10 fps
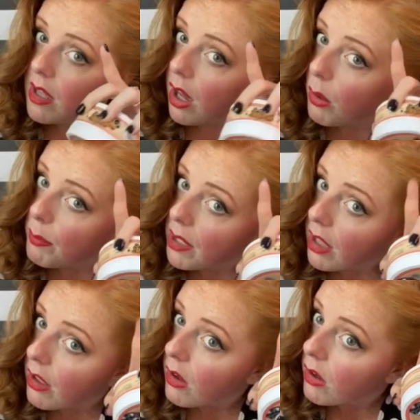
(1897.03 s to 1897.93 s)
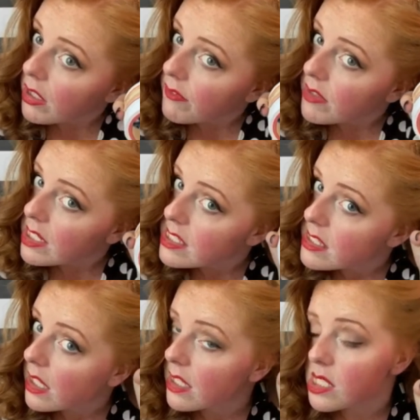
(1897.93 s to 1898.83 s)
helping all of this
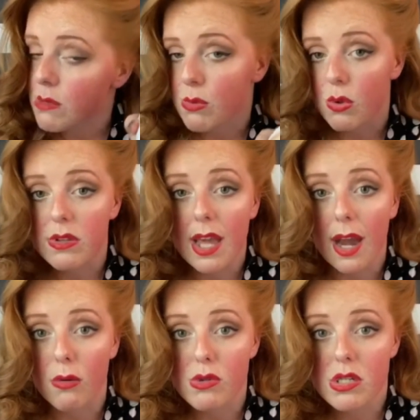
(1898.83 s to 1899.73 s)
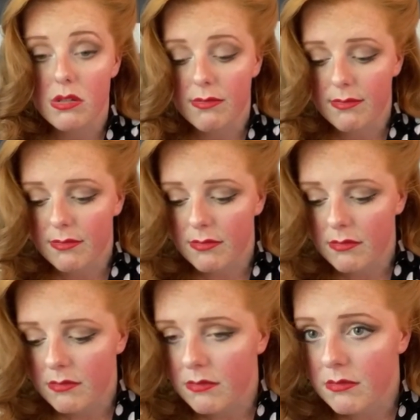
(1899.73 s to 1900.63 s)
get smoothed out
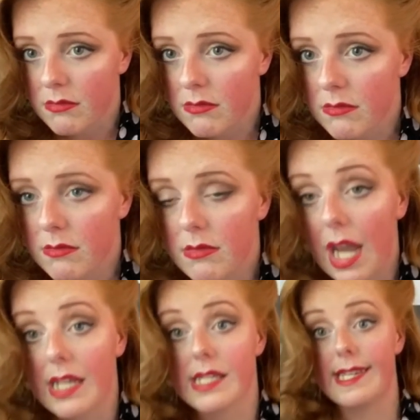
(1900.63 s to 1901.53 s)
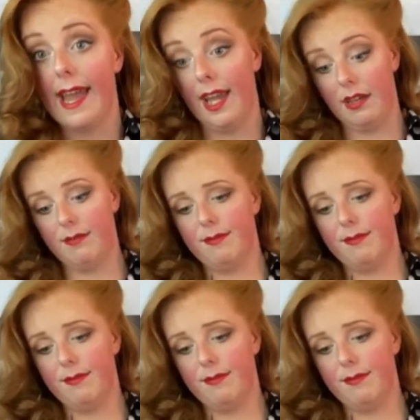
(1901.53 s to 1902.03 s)
and stay.